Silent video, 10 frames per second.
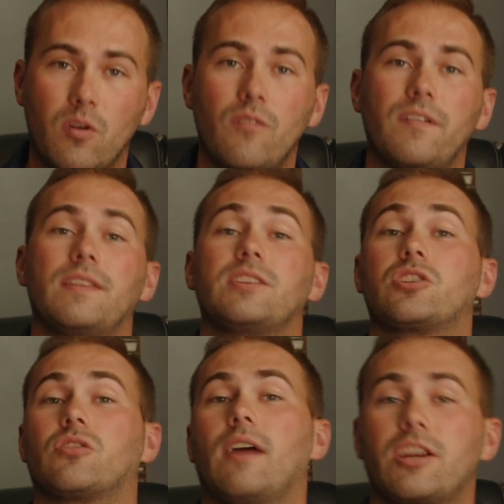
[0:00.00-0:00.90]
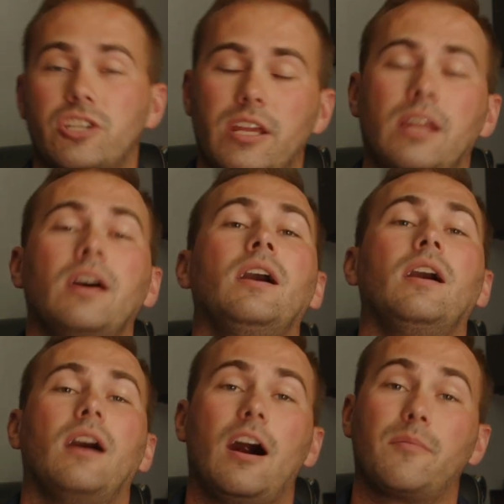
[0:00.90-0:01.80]
moving this direction,
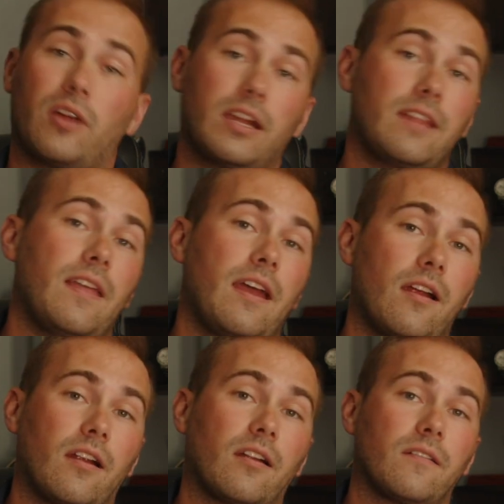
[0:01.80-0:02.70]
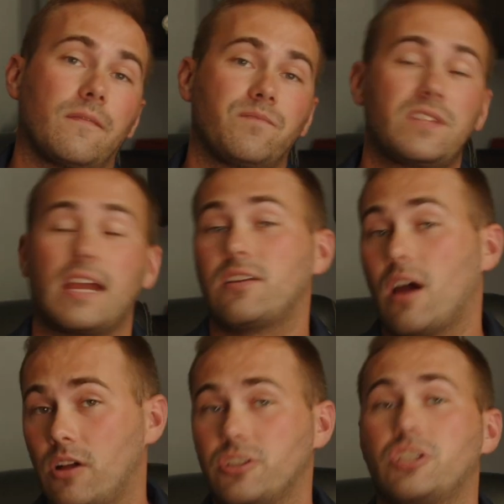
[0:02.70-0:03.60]
upgrading their
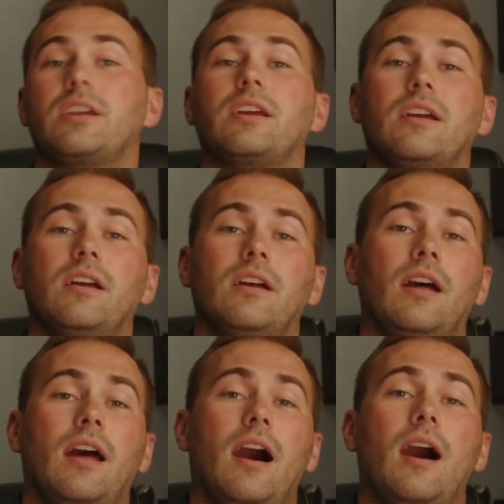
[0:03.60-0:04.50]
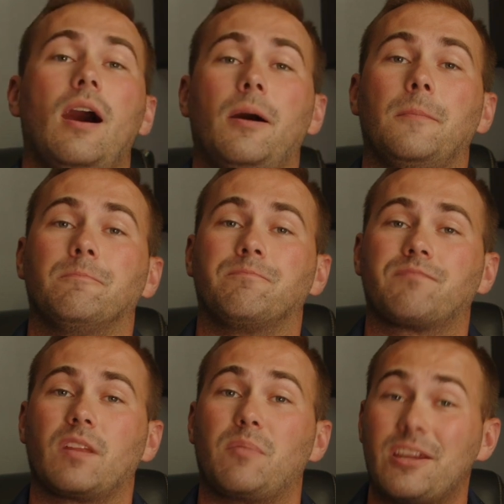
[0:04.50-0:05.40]
technology.
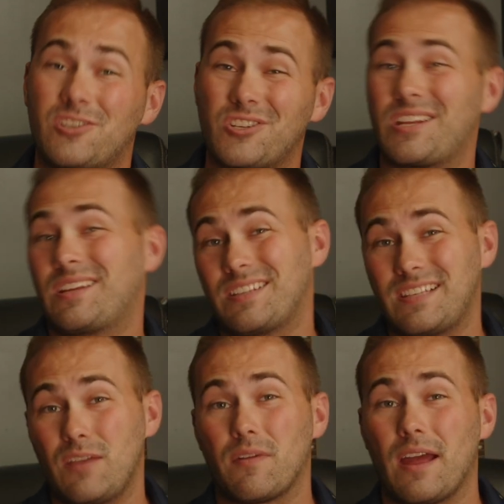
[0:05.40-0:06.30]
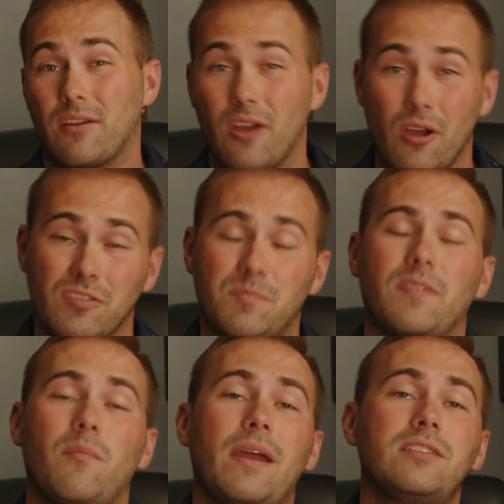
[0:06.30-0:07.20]
It'll be interesting to see where that goes. But
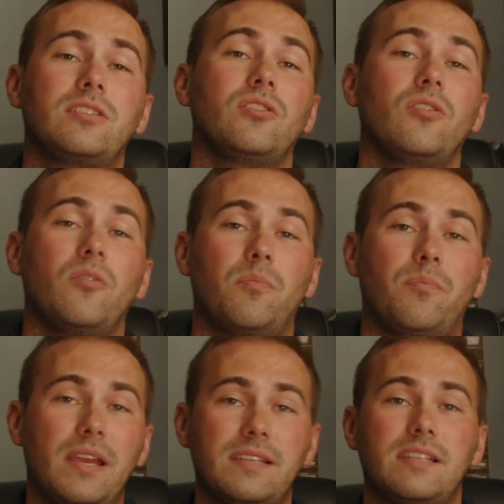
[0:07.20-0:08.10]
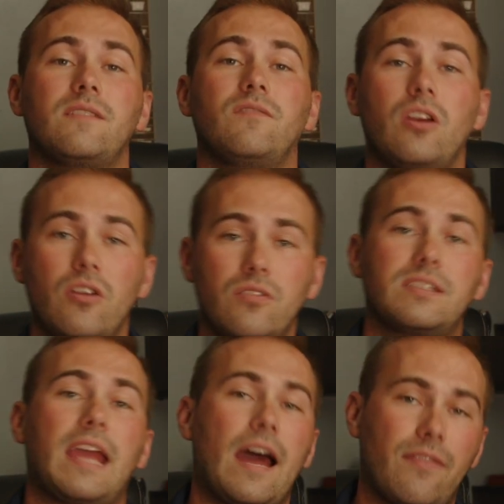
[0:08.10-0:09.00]
the main two pieces of news,
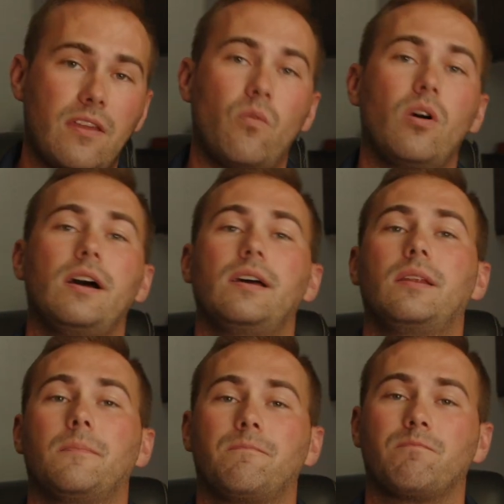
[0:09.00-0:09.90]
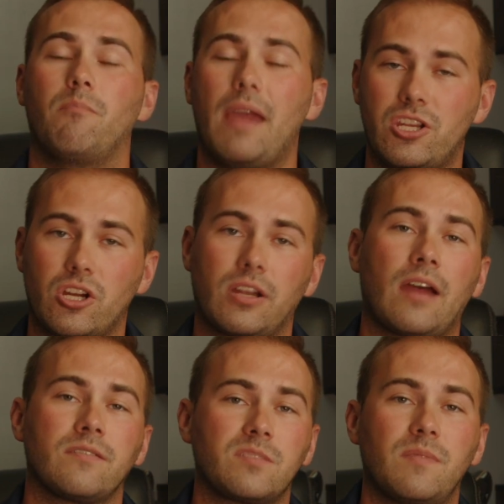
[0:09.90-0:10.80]
Cathie Wood, major
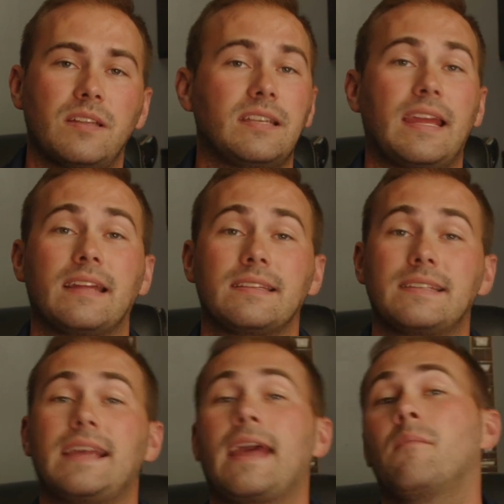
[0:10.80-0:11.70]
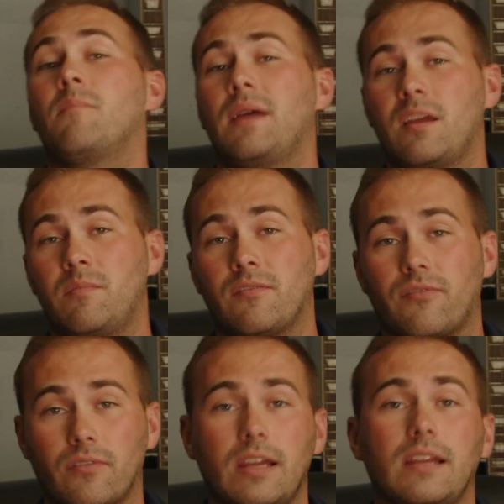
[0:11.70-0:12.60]
announcement, and Sam
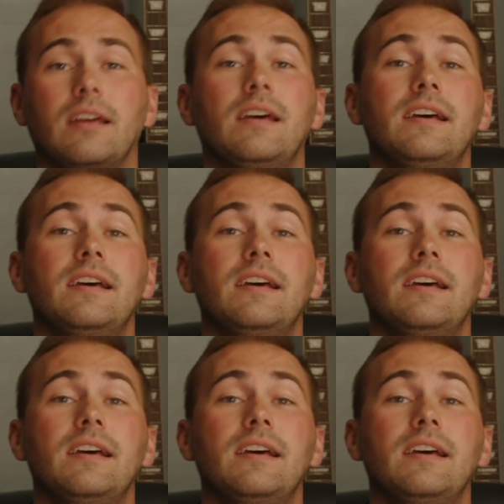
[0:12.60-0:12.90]
Bankman-Fried